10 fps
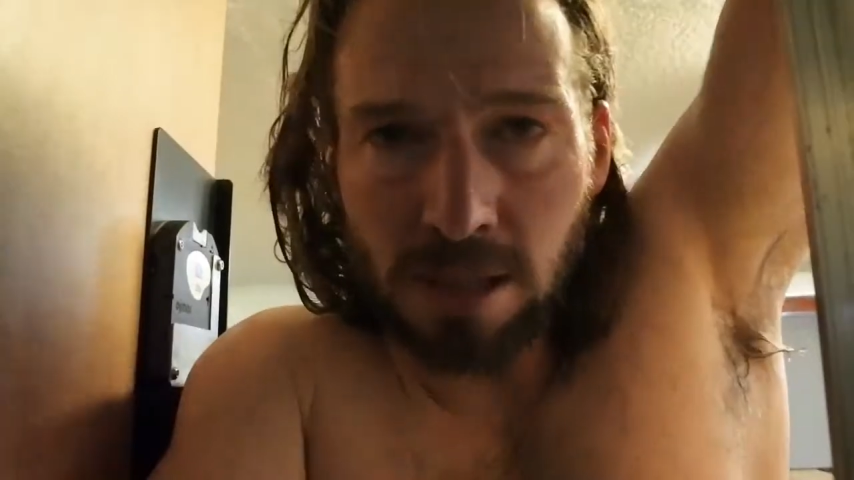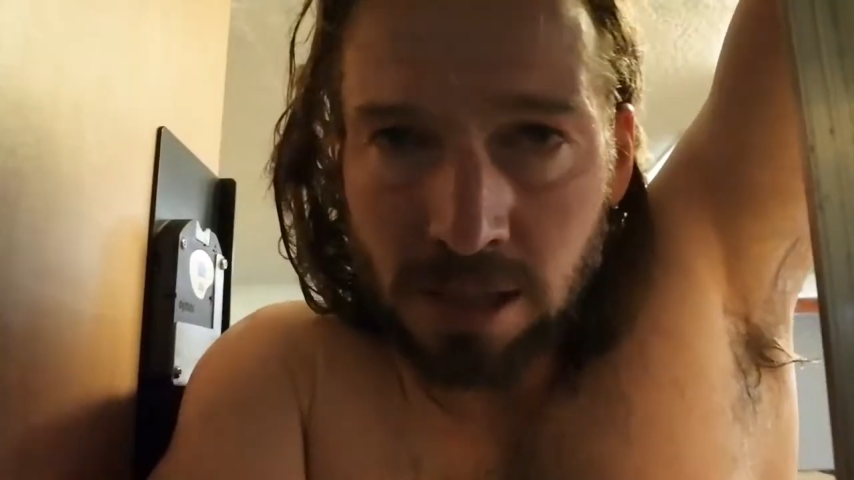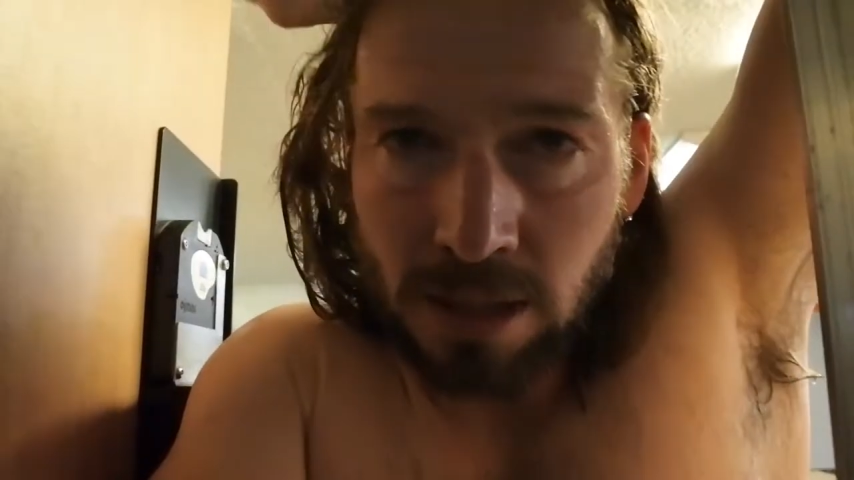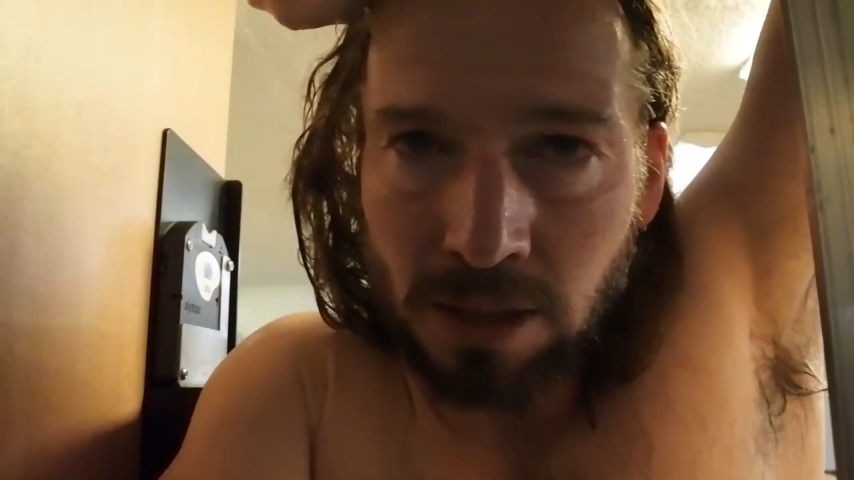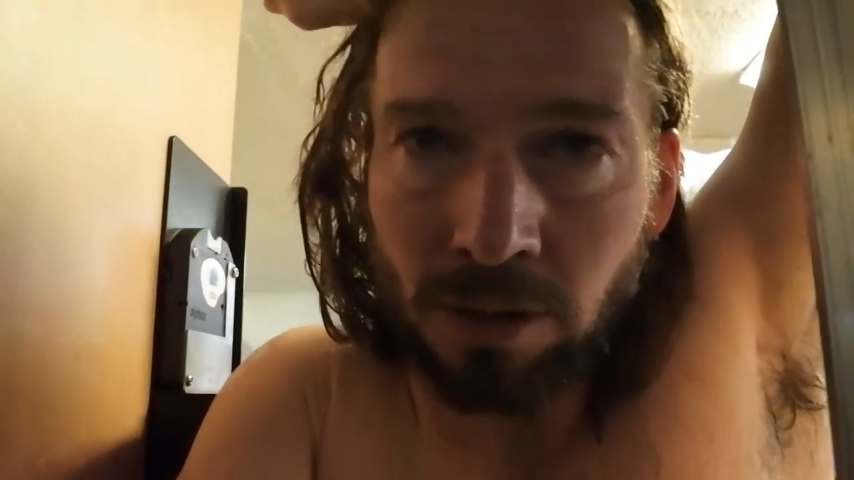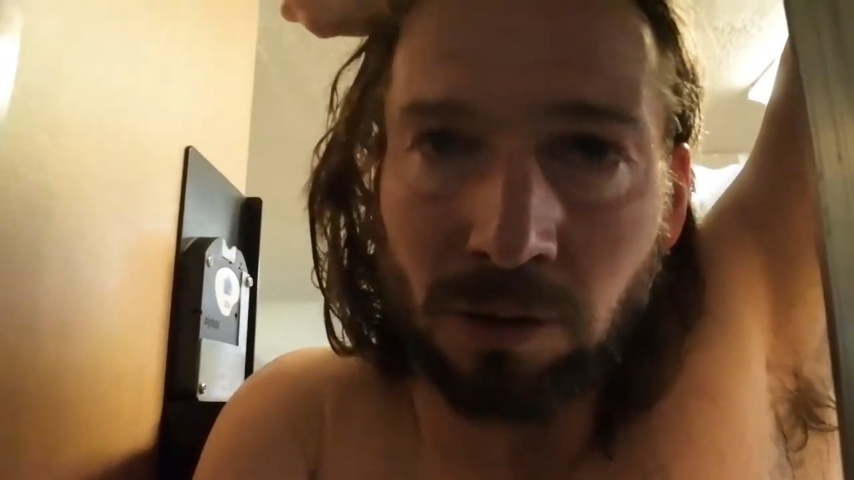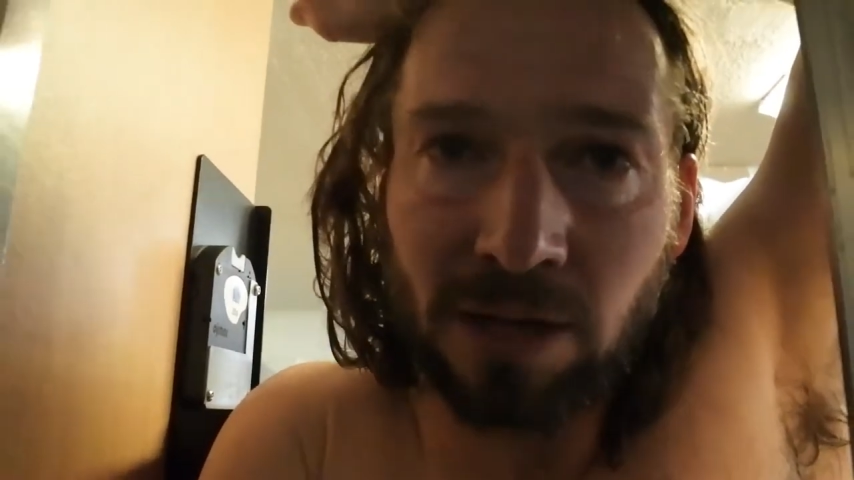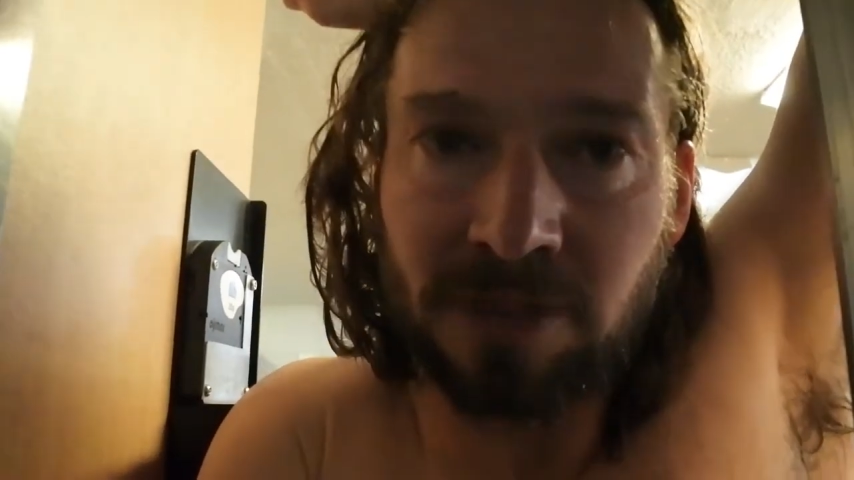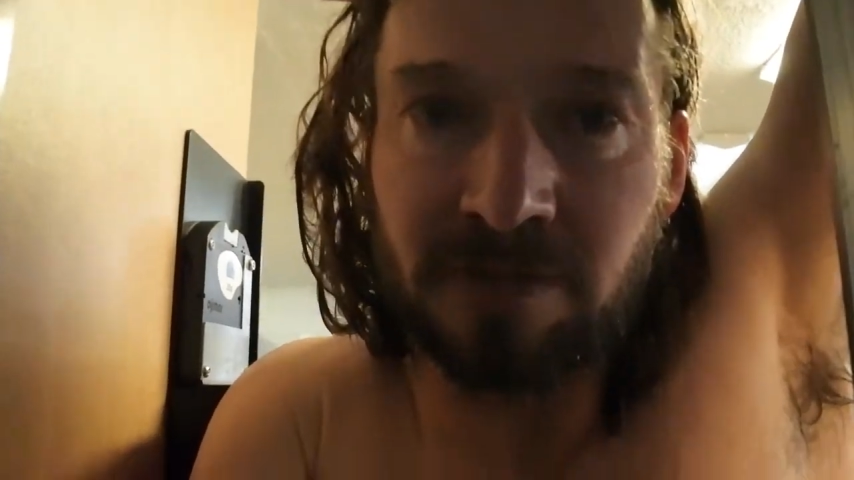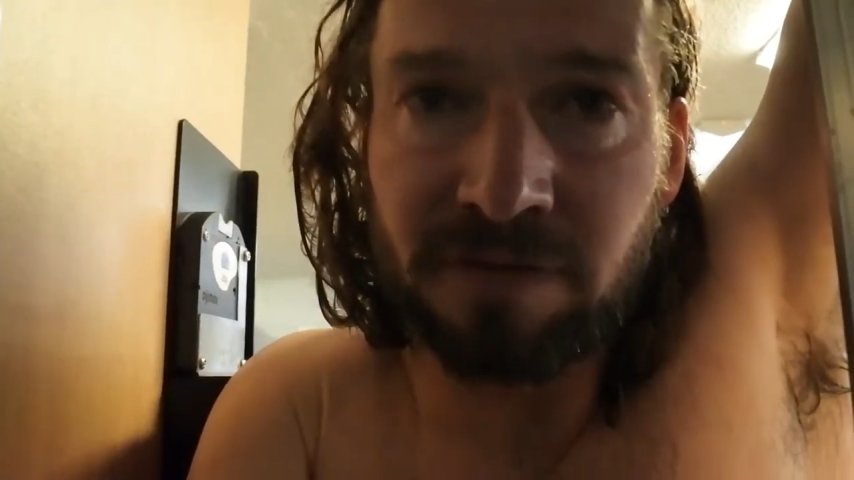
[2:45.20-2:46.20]
I'm not
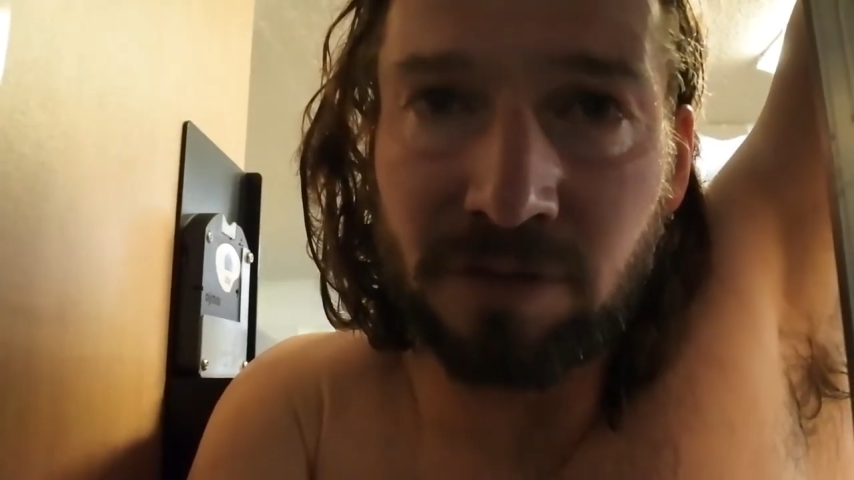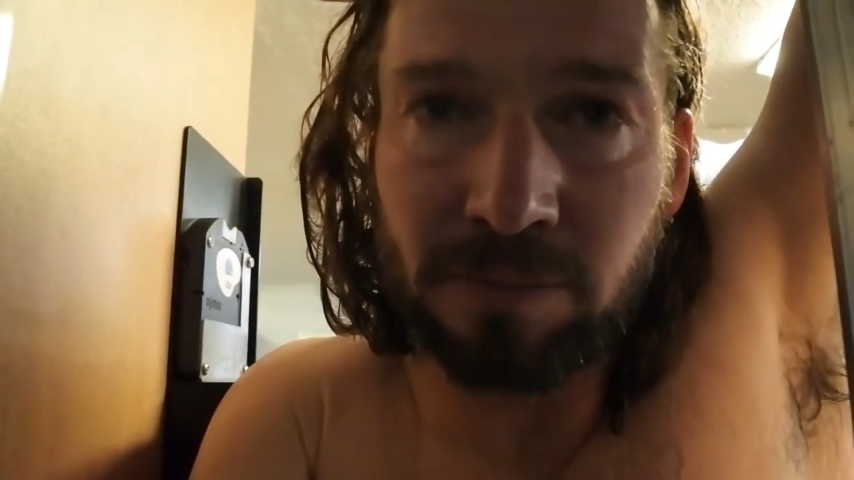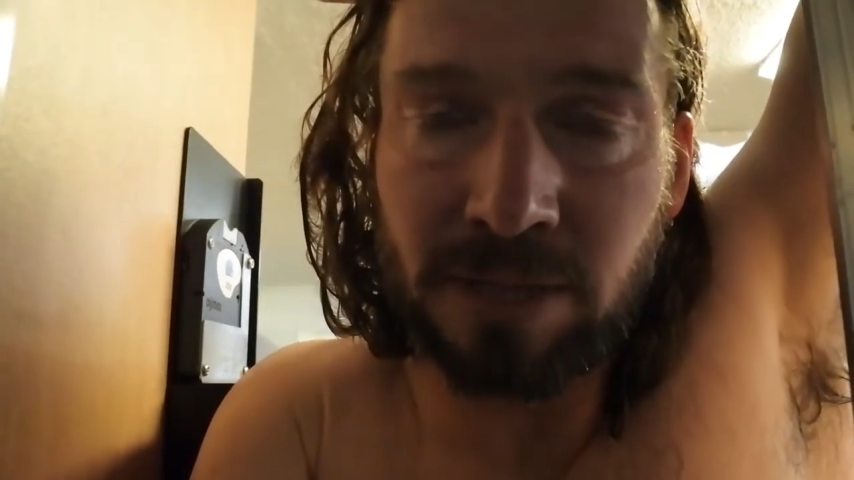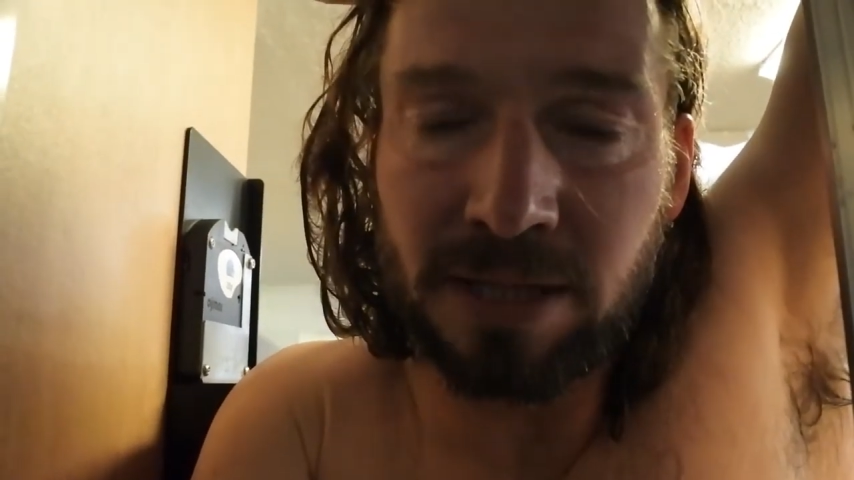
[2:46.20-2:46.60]
allowed to film